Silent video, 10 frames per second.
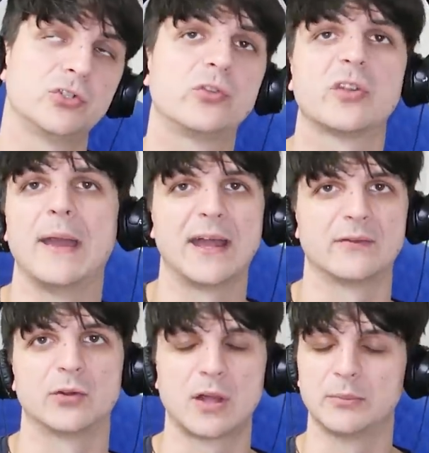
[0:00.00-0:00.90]
shoots them
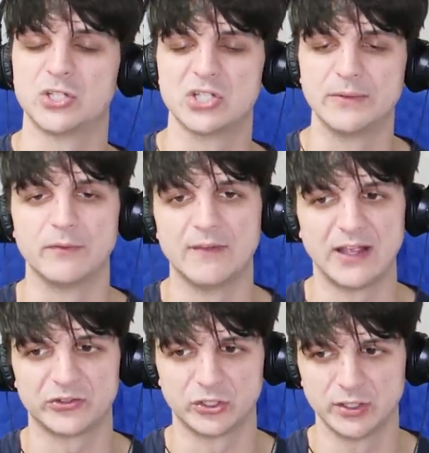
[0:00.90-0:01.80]
ahead of their competition even
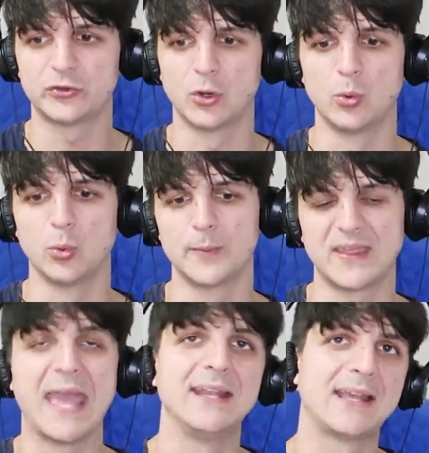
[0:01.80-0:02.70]
faster. So
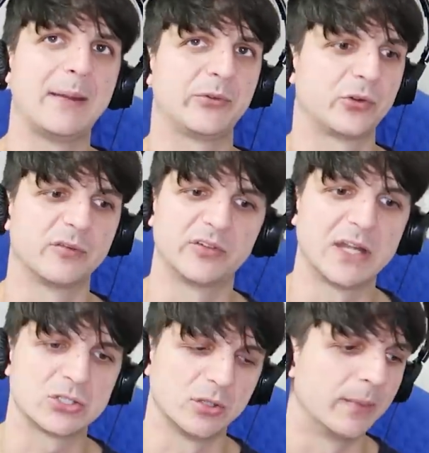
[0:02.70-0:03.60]
the handicap is sort of
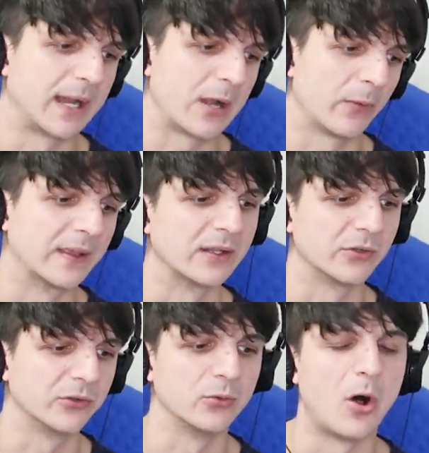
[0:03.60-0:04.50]
essential, but I don't think it
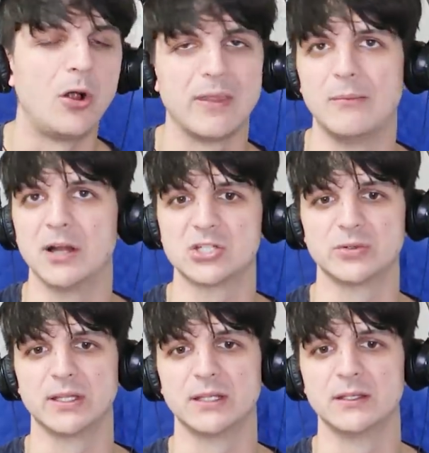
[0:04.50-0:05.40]
it'll do all that
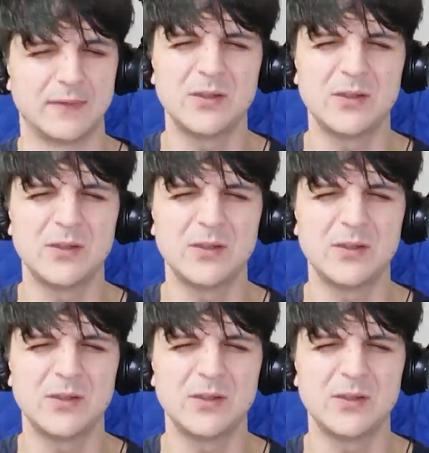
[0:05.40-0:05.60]
much really.